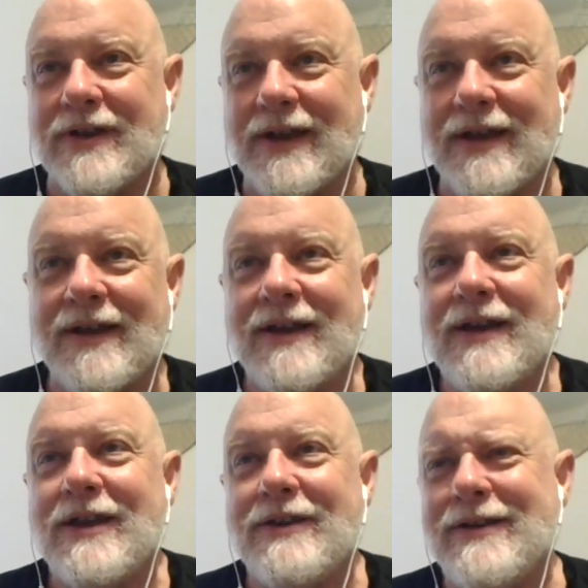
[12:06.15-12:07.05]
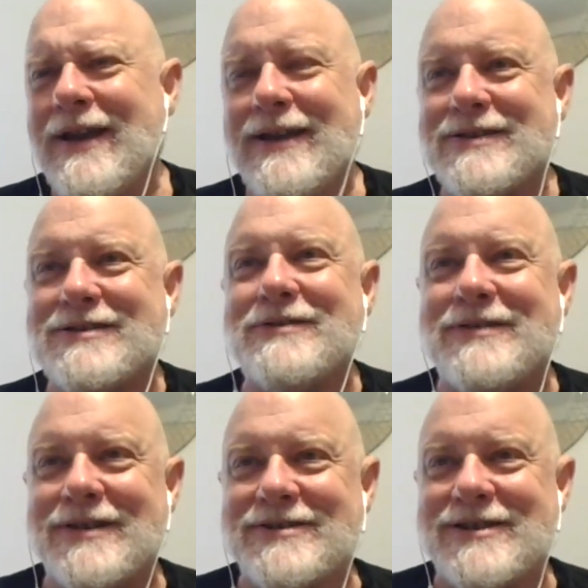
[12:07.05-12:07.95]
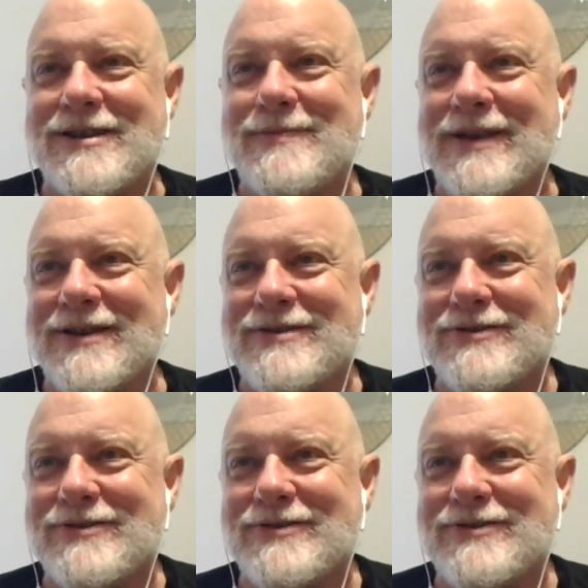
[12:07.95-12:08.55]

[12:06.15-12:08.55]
Like, you can't sue Disney because